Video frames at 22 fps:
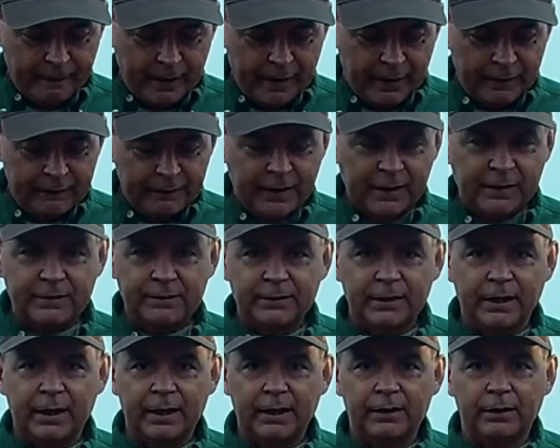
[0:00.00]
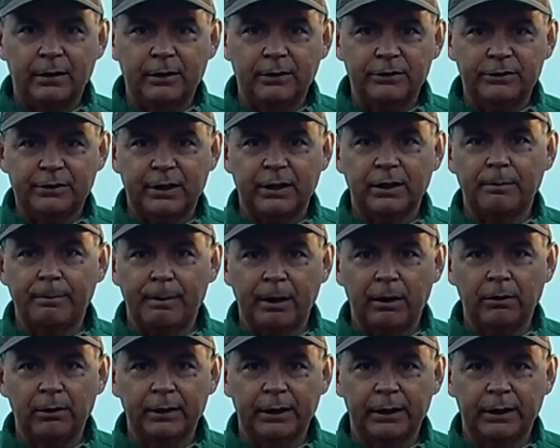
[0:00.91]
and they said, send the
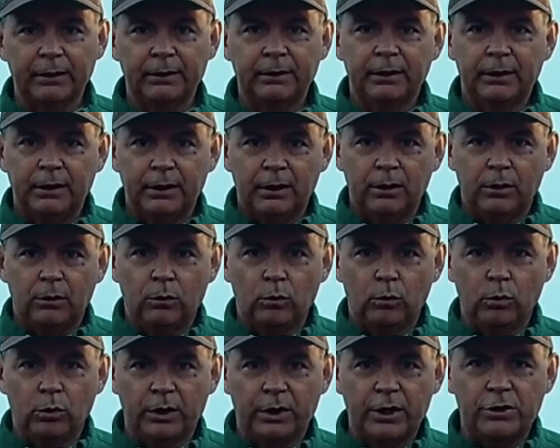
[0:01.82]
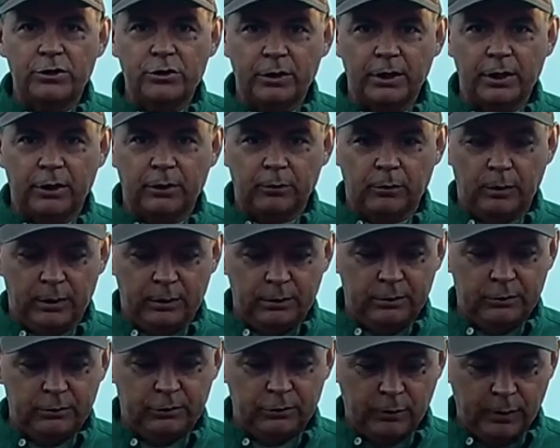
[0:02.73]
barrel in, we'll get you another one.
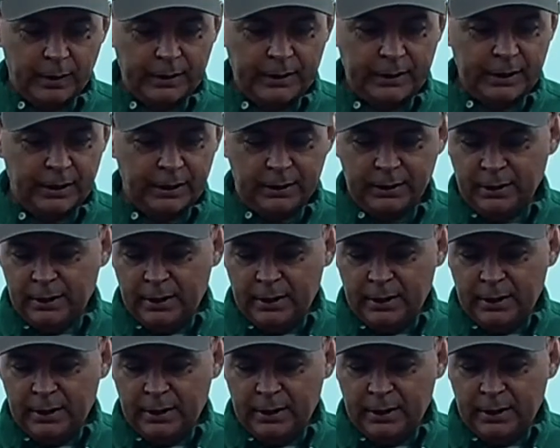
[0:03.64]
So I did.